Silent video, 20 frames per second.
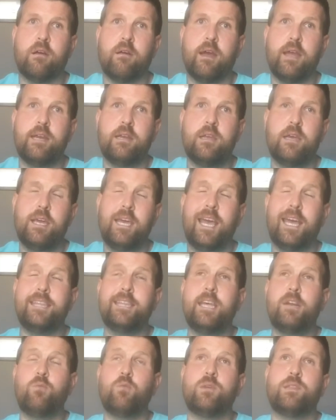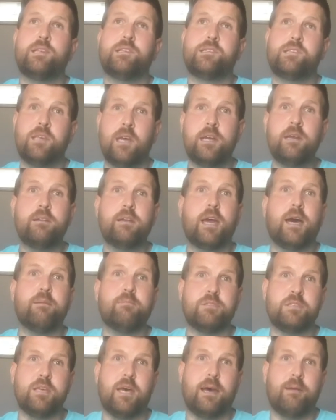All right, and then when the sun
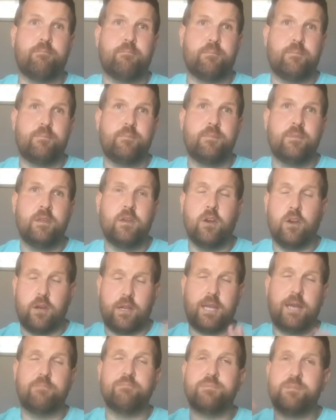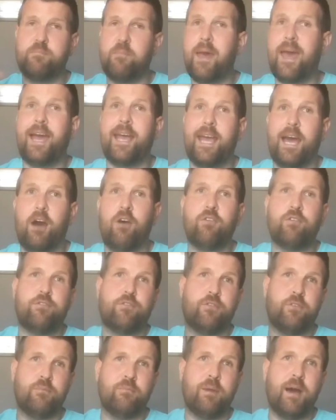comes up or comes back out
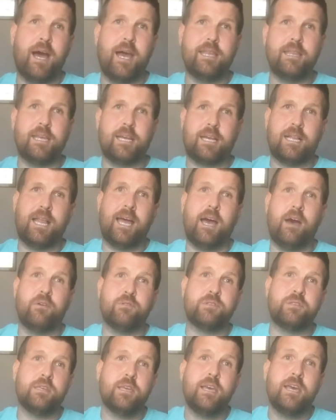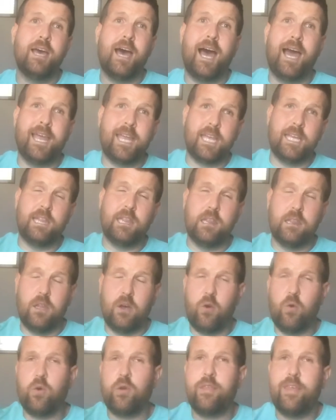from behind the clouds, I
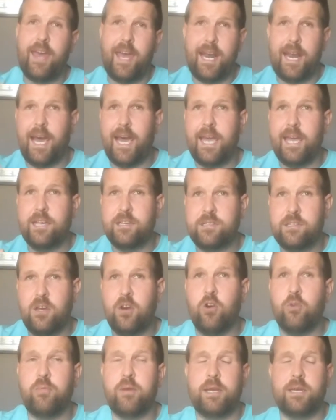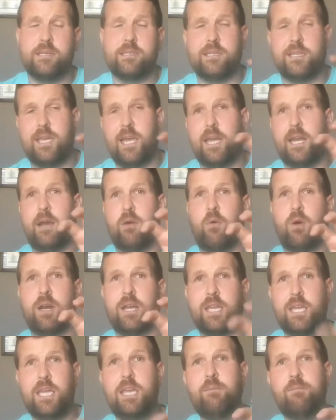can lower that ISO because, again, I
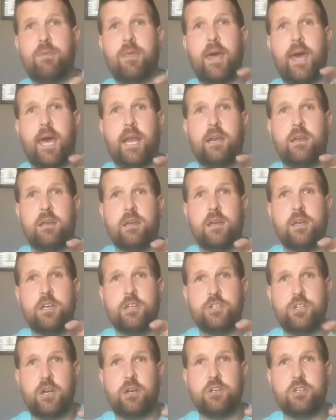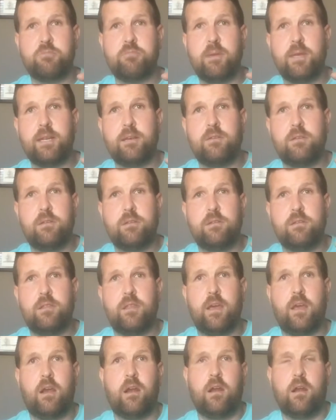want to keep that shutter speed
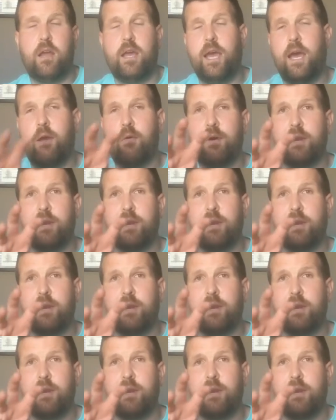there.